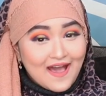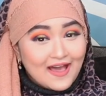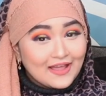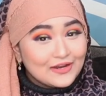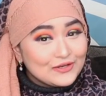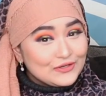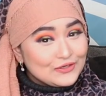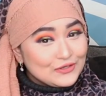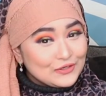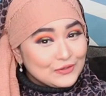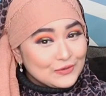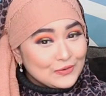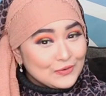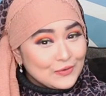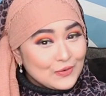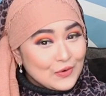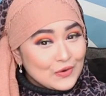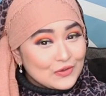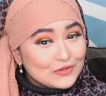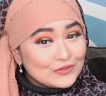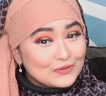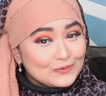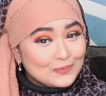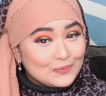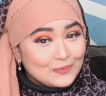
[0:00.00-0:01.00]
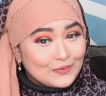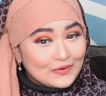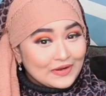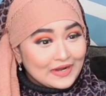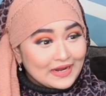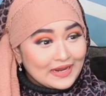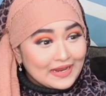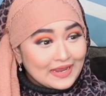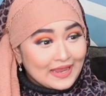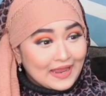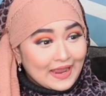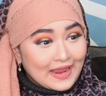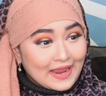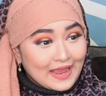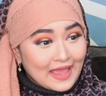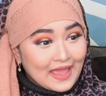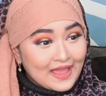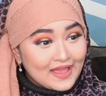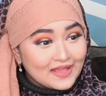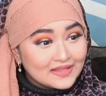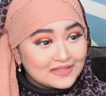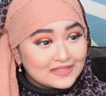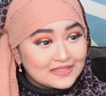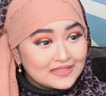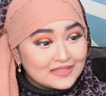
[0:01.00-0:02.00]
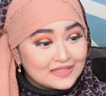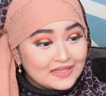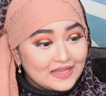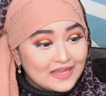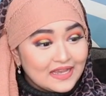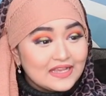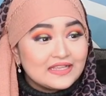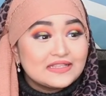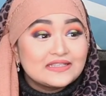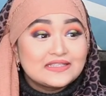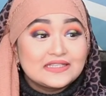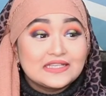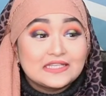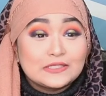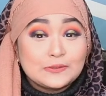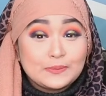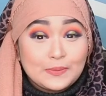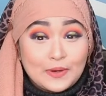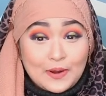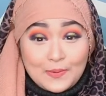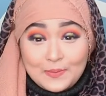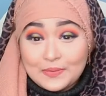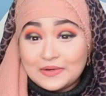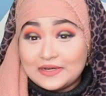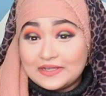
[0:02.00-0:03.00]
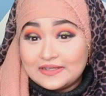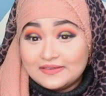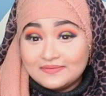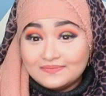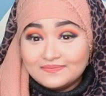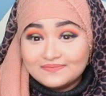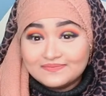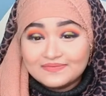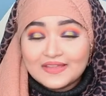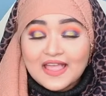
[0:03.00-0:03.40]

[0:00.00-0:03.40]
until spring get hits us properly